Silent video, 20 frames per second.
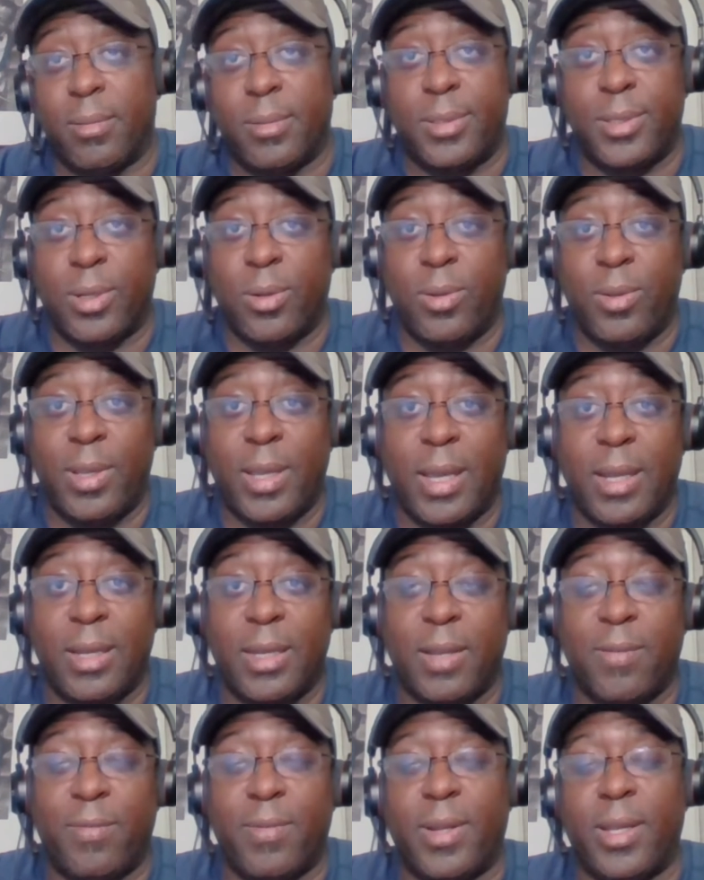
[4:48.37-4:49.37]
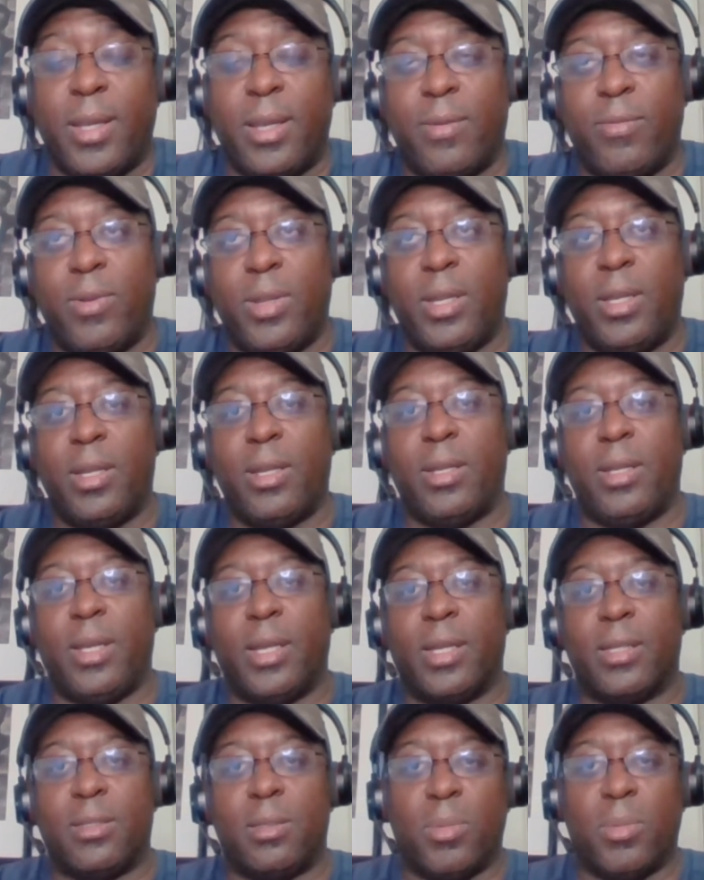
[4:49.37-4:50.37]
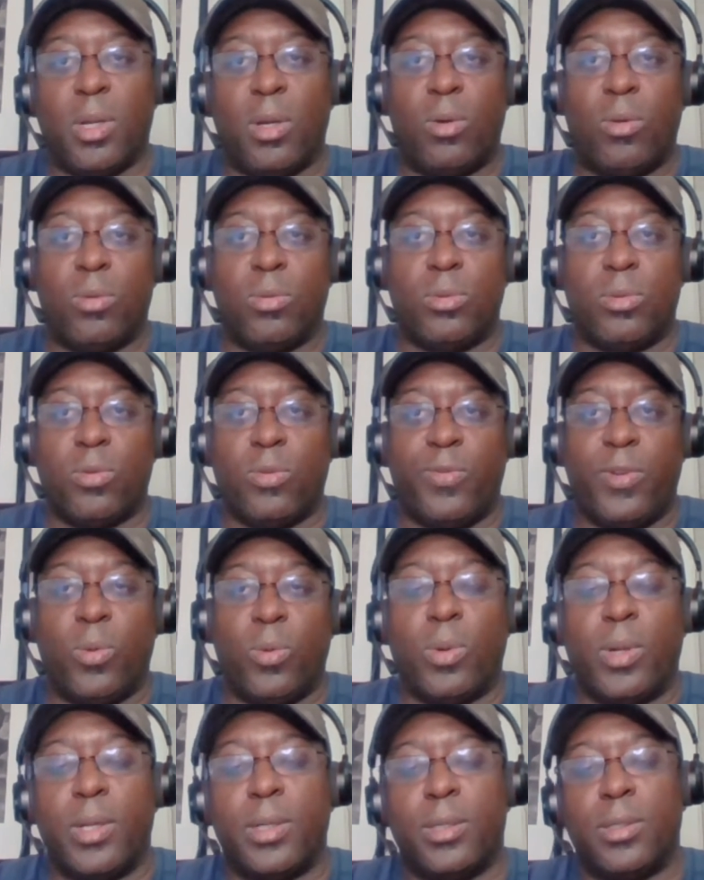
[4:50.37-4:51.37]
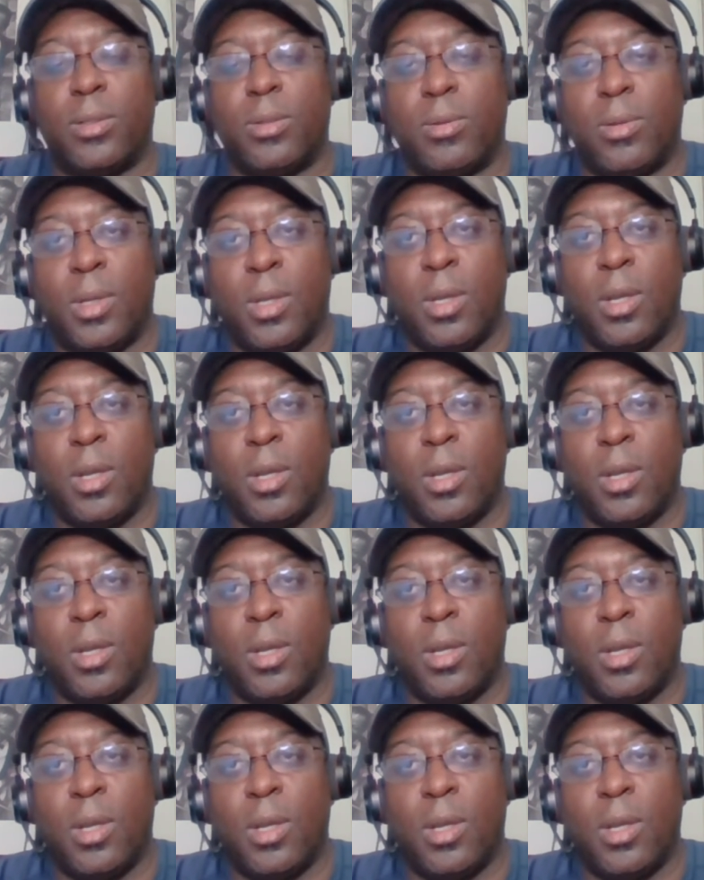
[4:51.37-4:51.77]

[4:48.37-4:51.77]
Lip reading: So you got definitely, if you needed to get some goals or if you wanted to